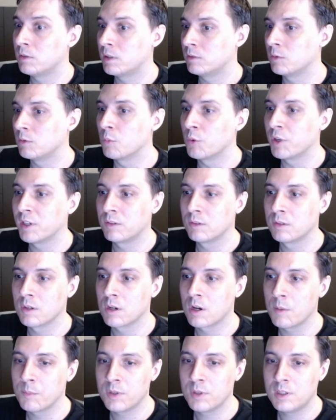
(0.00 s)
I would bring to the
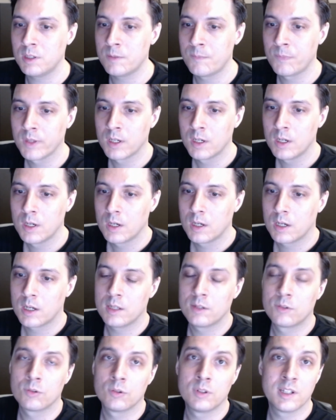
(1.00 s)
company.
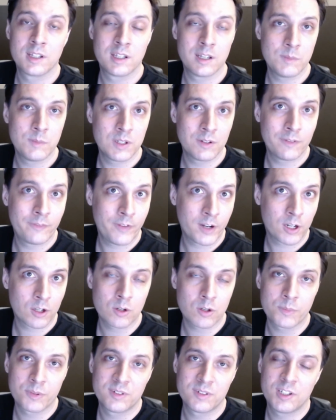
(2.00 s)
And so they gave me a fair
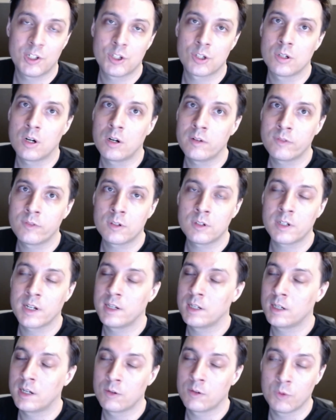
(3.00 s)
compensation offer,
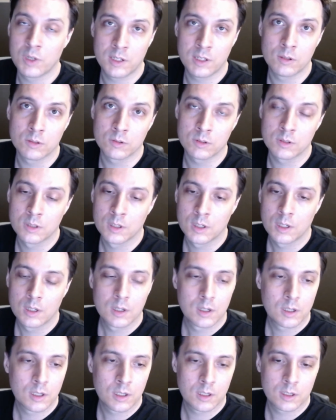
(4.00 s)
and I really don't
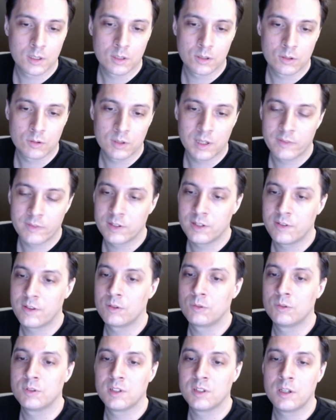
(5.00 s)
have anything
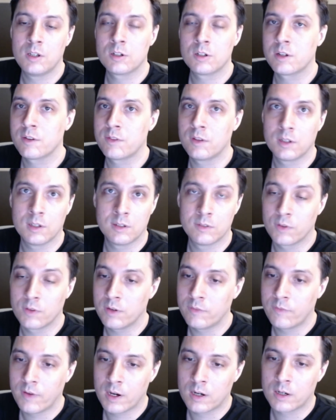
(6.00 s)
to say here. I think it's very
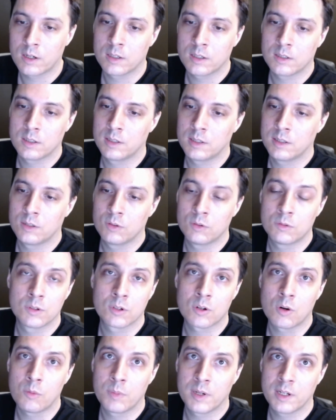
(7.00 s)
fair. I don't want
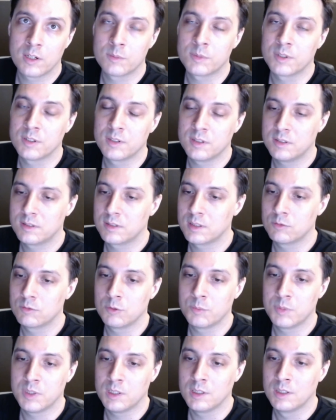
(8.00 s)
to complain about this. That
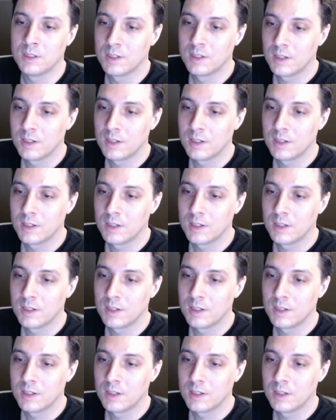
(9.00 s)
would be